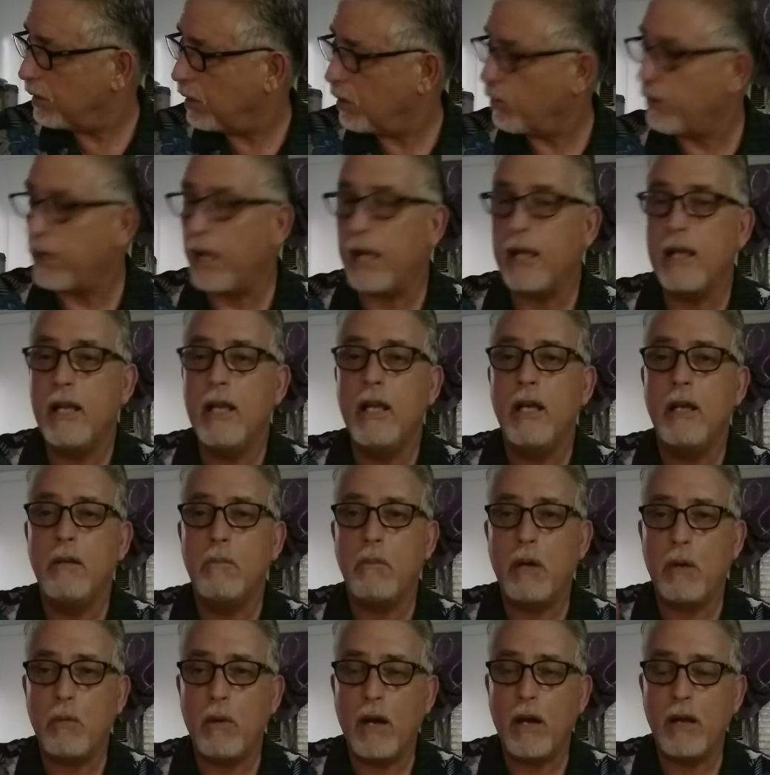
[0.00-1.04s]
Okay.
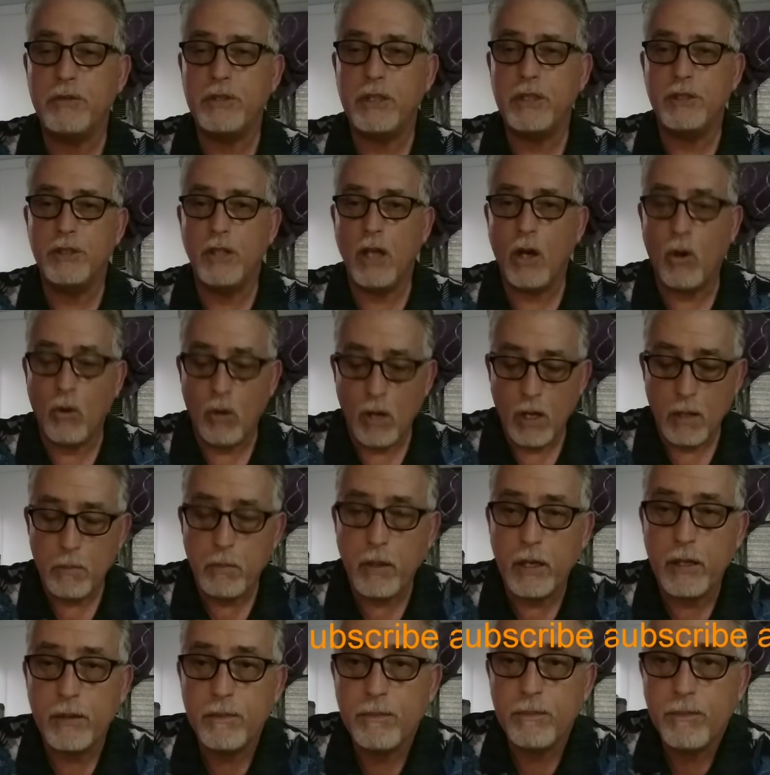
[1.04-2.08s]
My wife says no,
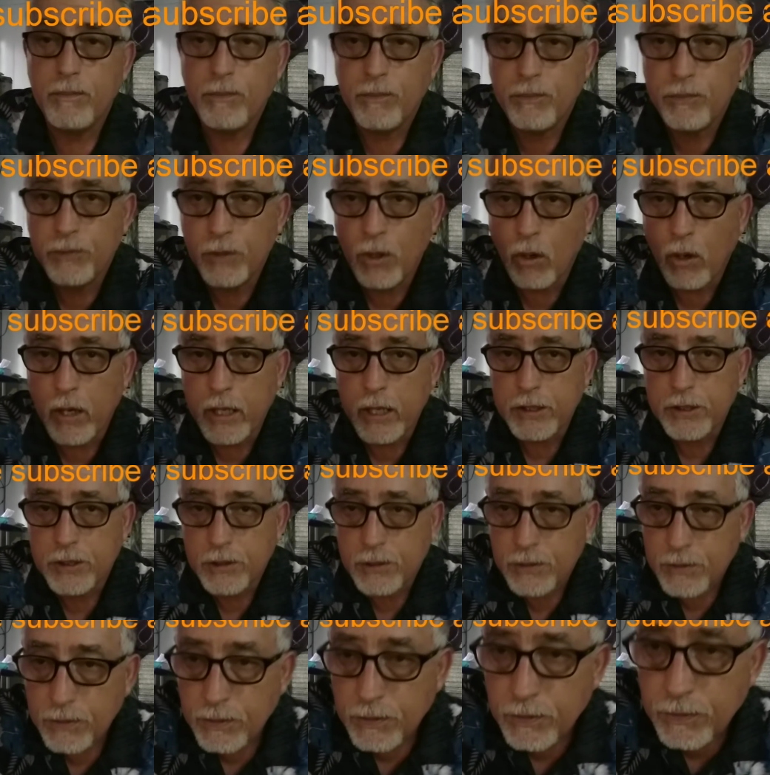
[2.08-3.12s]
but noise?